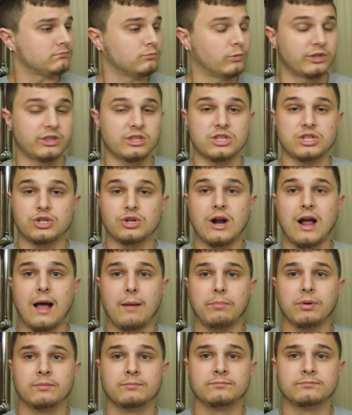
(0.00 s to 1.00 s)
with the
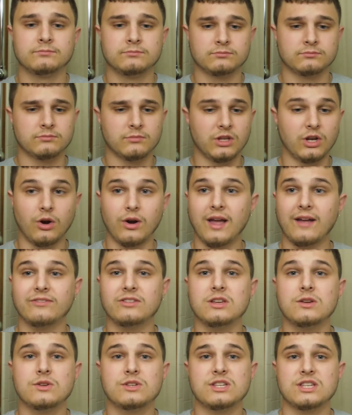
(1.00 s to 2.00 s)
strop, you don't have
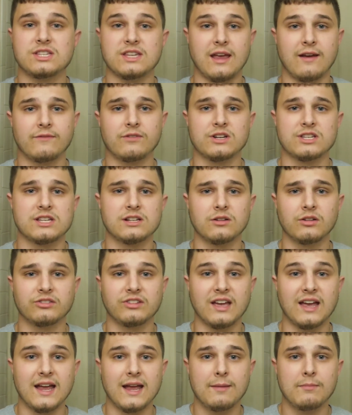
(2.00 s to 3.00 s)
to use this every single
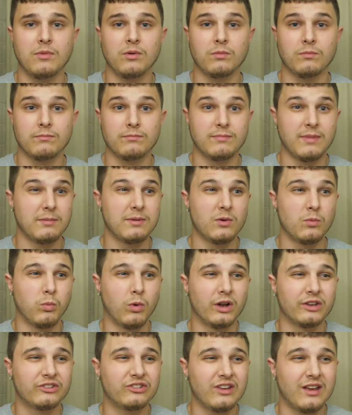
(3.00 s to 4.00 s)
time. Maybe
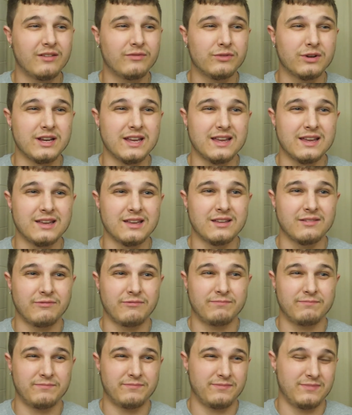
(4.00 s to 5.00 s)
once every,
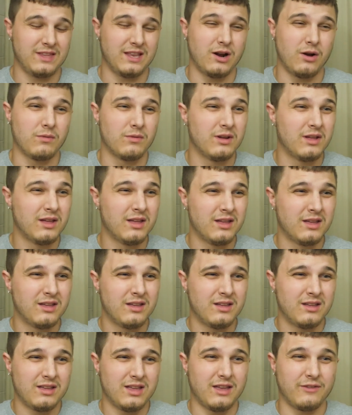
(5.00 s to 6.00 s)

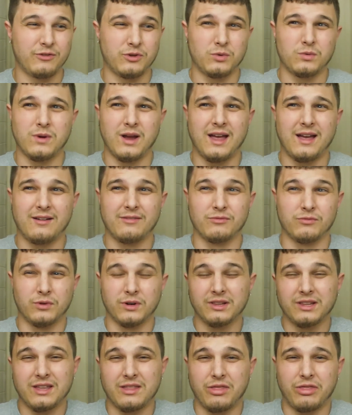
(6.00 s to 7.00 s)
if you have
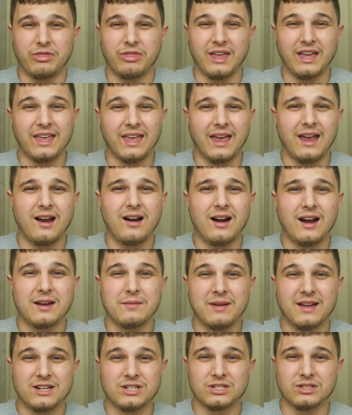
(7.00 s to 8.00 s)
really thick hair, I'd
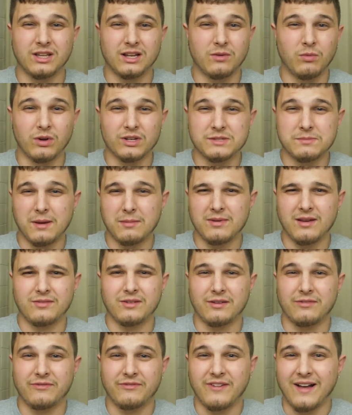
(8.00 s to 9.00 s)
imagine once maybe
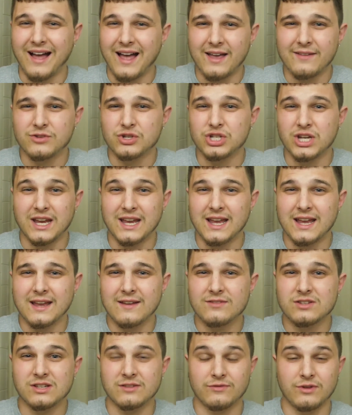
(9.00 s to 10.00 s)
every 5
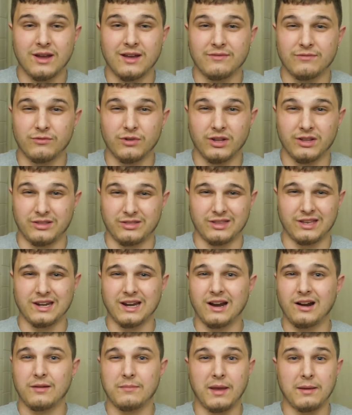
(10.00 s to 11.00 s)
shaves. If you have really thin
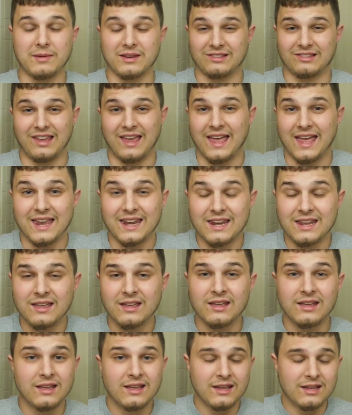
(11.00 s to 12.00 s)
hair, maybe 10.
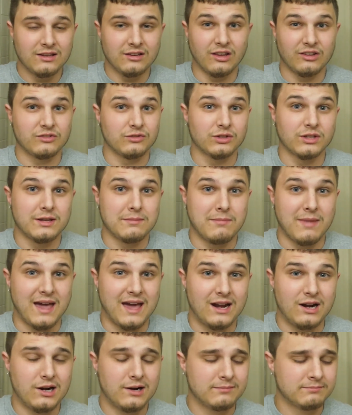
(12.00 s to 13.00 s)
It doesn't really
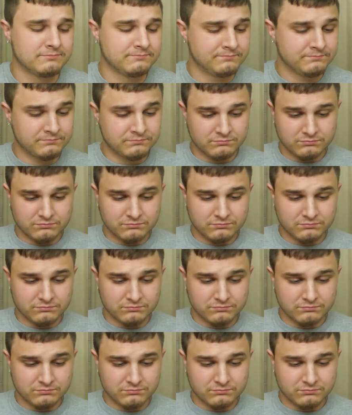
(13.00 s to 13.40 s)
matter.